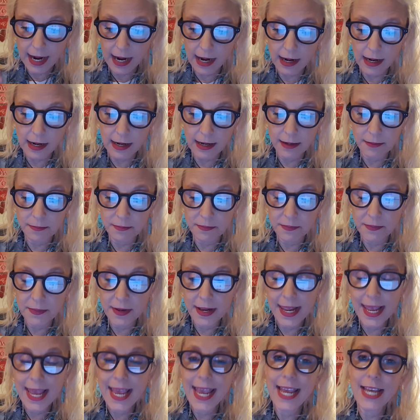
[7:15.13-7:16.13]
Um,
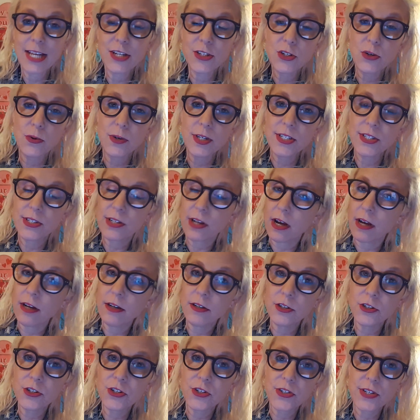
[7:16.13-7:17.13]
and so it's to
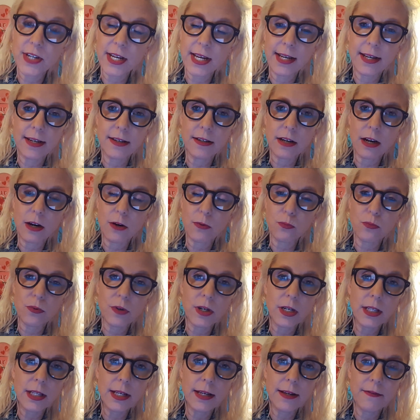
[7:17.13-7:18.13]
understand a
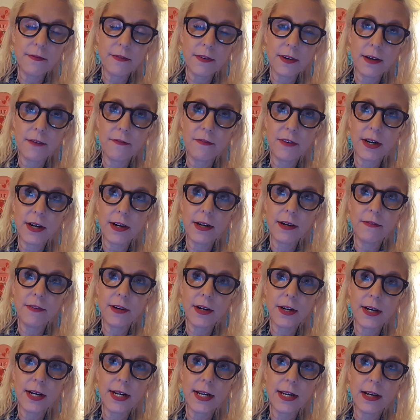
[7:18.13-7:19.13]
really, a very,
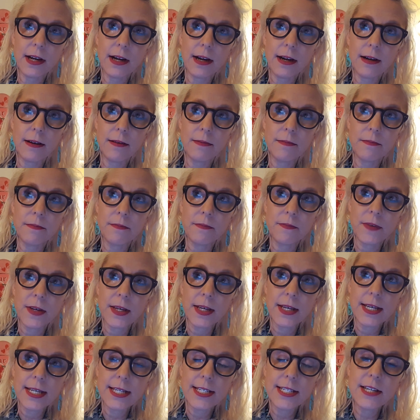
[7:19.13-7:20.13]
very um,
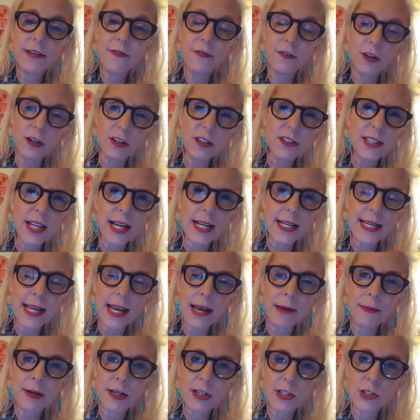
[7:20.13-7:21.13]
difficult
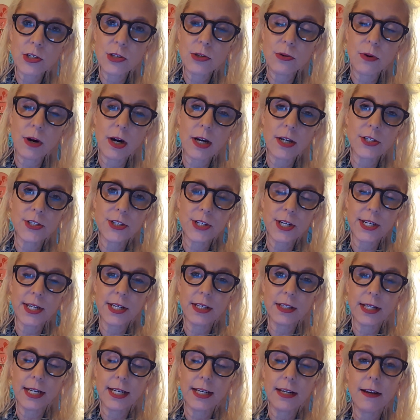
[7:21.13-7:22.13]
dynamic to
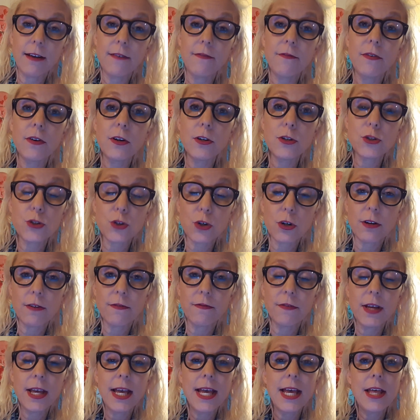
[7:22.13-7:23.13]
articulate of sort
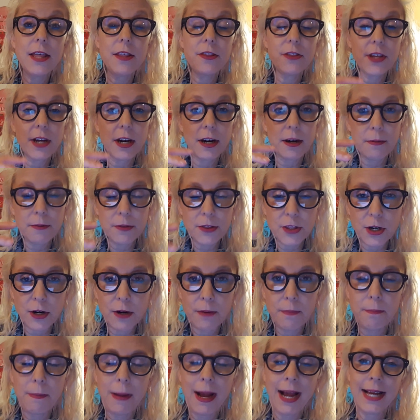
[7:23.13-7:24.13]
of their,
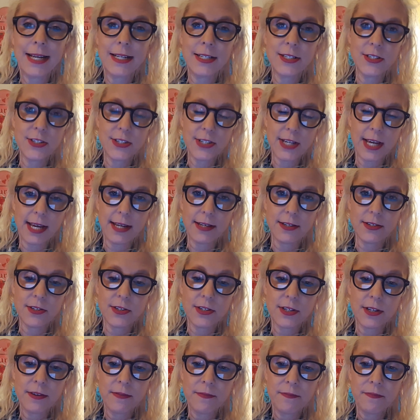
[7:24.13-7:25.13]
their mindset